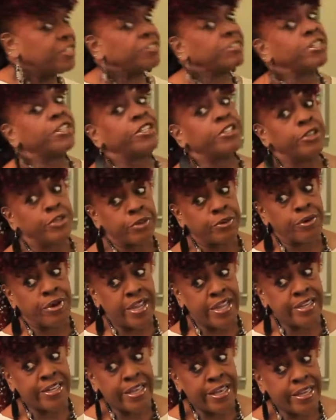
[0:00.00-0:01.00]
He said, your
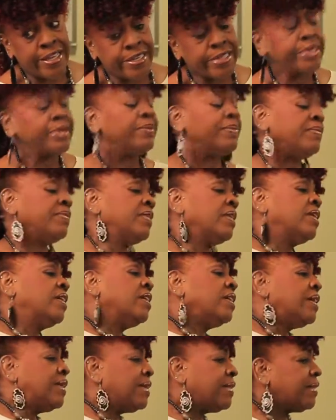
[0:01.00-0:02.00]
granddaddy?
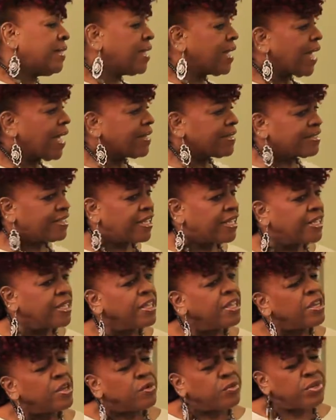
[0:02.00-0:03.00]
And then I'd say,
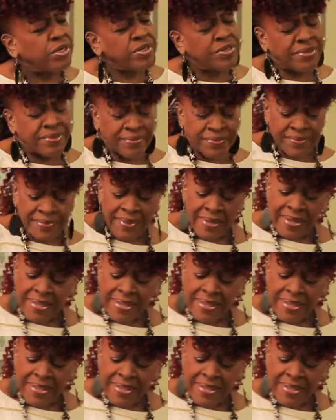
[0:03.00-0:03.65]
well,